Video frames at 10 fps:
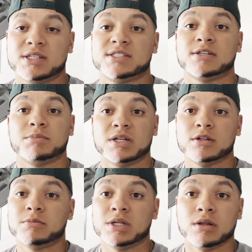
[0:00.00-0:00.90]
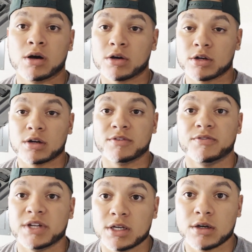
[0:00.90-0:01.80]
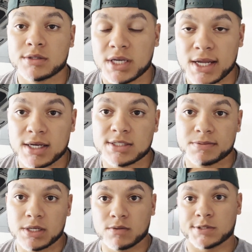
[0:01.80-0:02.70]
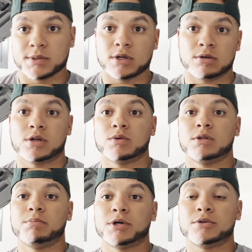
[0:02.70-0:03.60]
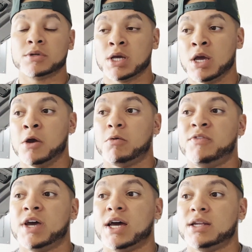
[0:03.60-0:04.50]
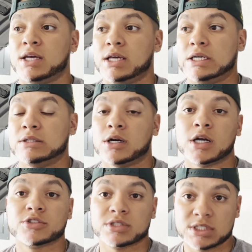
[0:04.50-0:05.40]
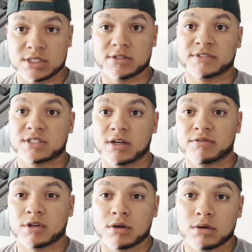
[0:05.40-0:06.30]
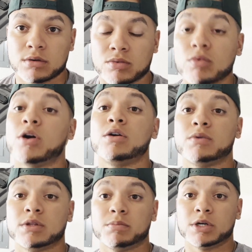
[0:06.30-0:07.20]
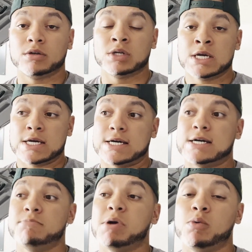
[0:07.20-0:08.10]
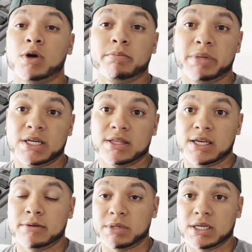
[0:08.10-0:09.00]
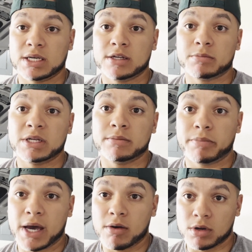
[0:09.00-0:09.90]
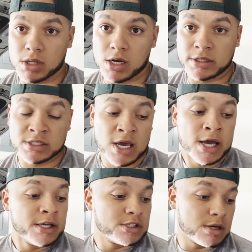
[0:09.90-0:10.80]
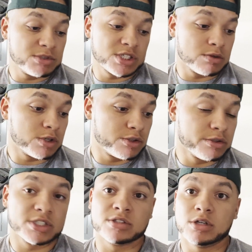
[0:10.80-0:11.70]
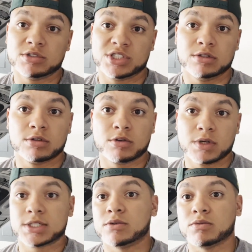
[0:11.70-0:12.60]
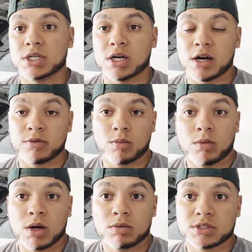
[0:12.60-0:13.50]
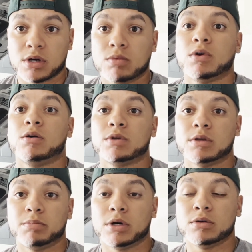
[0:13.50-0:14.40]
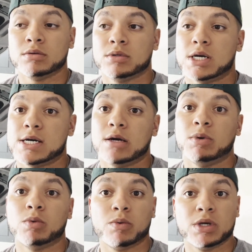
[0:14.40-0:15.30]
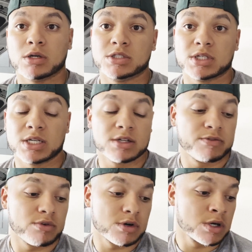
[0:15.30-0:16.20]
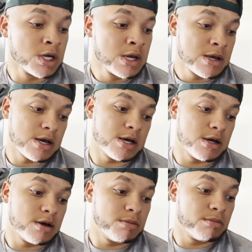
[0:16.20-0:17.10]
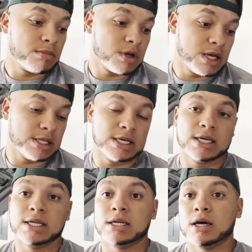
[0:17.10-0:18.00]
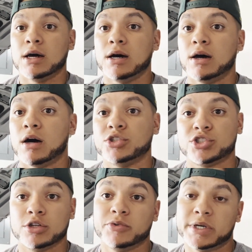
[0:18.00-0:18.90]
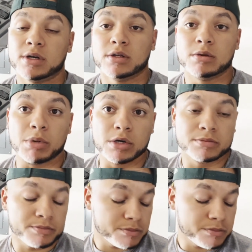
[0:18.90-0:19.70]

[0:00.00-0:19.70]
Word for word: This is gonna be a little bit longer of a video to kind of explain what's been going on with the boat. We've had a laundry list of stuff go wrong with the boat, um, but one big thing being intermittent power loss. So I'm just gonna run through this note sheet real quick and read off what was all wrong with the boat um, and what we all took it in for. Um, and then uh, I'll show you it on the boat.